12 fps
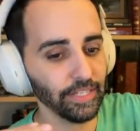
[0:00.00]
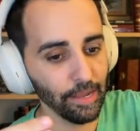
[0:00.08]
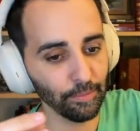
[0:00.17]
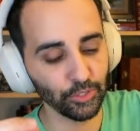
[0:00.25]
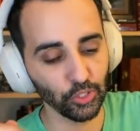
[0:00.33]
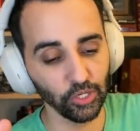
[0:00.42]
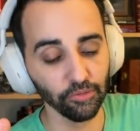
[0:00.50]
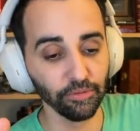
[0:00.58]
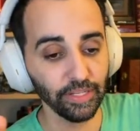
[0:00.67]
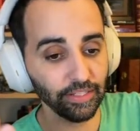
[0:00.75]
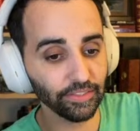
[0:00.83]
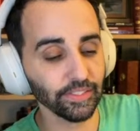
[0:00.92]
damage curve
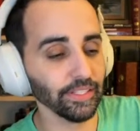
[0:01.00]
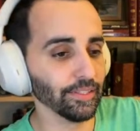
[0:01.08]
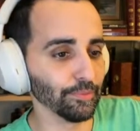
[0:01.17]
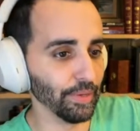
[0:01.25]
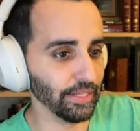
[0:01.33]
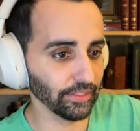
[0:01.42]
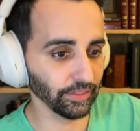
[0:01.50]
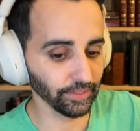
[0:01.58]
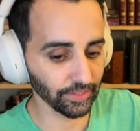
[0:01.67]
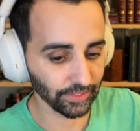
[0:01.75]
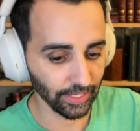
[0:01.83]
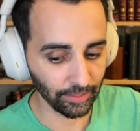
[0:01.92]
is basically
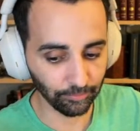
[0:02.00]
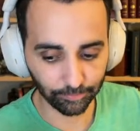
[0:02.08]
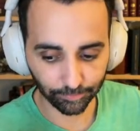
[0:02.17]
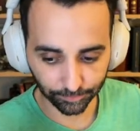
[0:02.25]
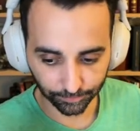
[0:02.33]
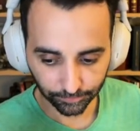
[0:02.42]
the same.